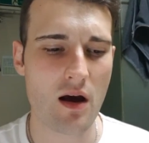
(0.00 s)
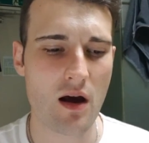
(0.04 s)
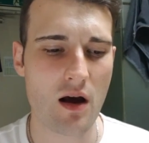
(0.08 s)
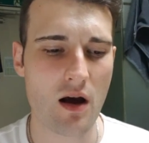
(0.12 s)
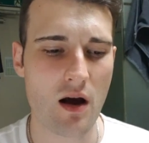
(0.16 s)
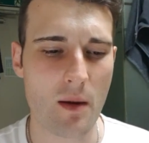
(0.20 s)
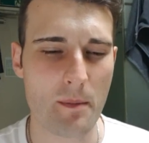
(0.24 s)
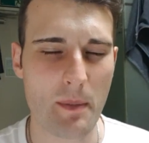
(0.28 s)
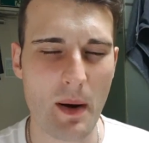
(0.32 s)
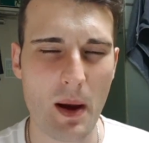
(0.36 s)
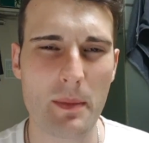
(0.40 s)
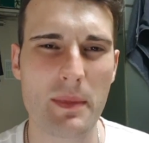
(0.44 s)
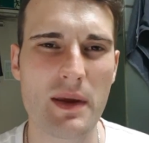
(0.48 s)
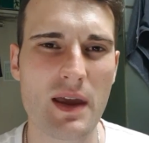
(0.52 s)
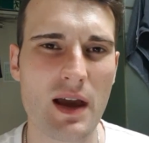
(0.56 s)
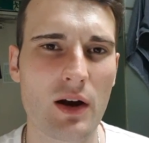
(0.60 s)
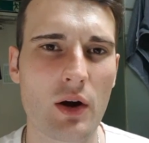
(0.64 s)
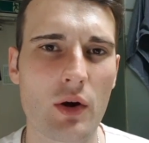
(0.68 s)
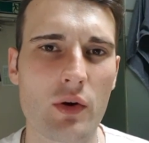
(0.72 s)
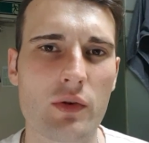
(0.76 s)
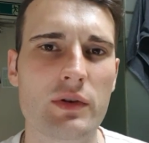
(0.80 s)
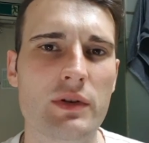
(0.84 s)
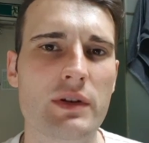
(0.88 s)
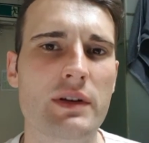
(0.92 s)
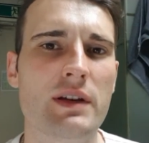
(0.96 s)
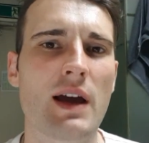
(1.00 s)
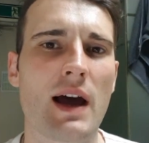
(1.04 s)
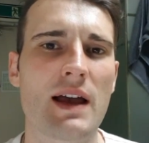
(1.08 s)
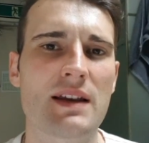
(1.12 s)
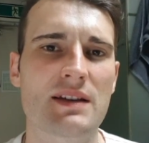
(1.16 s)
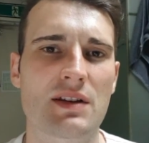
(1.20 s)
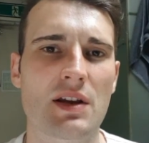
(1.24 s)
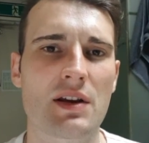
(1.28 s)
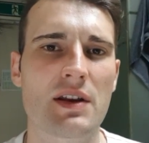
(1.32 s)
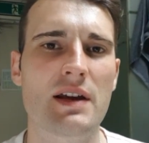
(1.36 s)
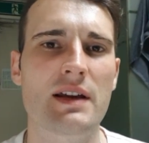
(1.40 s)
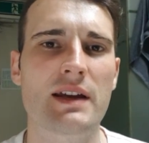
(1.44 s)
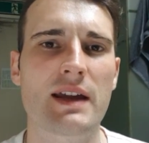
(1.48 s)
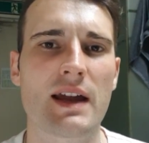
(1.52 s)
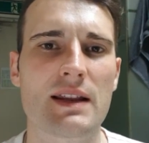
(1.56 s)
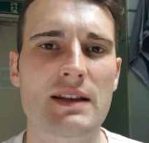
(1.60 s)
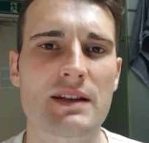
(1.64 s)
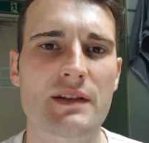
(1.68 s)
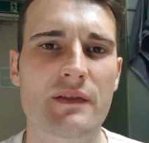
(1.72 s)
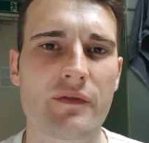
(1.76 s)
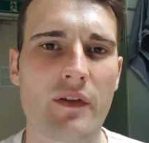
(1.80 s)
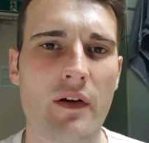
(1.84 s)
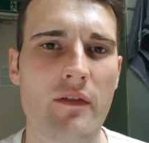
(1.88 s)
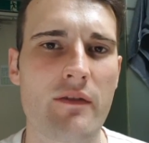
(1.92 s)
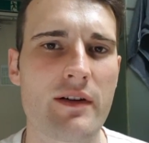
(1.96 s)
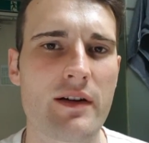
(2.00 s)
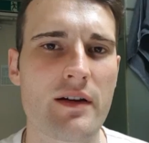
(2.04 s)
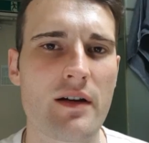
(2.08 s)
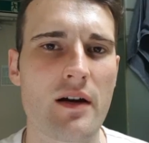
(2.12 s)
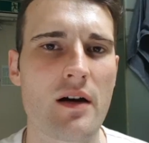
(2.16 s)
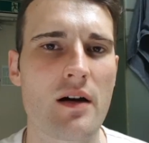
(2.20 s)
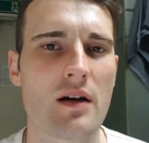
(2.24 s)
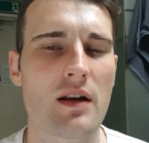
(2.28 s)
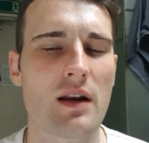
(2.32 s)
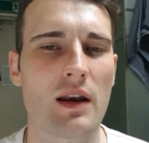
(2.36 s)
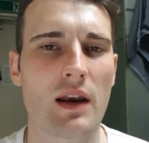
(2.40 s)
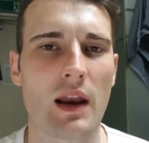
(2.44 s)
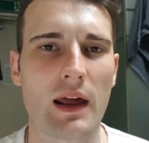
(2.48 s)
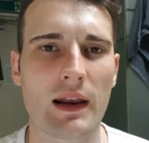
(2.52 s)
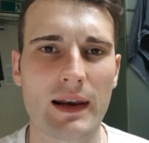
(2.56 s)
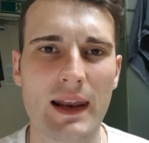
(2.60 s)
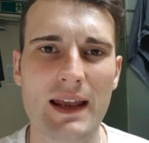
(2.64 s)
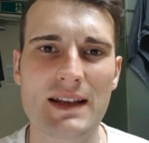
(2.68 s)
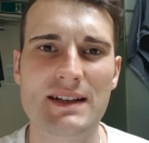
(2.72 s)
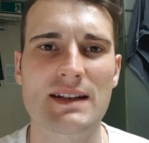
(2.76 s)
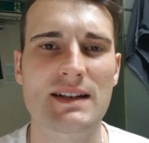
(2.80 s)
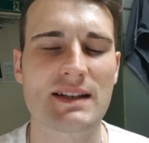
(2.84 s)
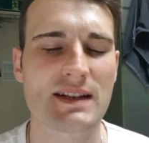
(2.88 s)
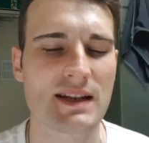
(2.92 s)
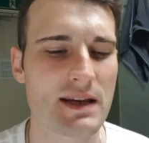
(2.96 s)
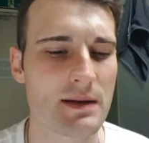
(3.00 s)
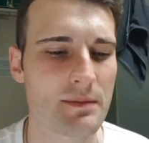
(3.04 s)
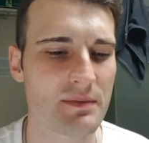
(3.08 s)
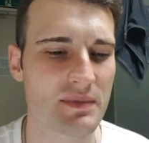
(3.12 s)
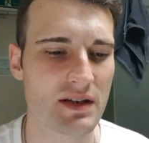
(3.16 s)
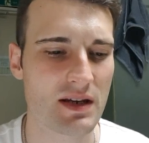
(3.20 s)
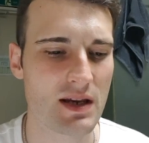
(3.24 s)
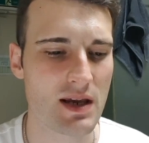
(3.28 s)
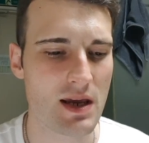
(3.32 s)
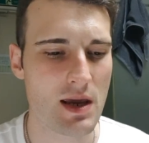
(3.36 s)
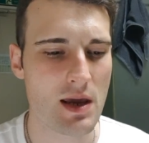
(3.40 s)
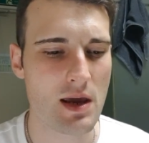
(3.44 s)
Aubameyang only has done it against very lesser teams.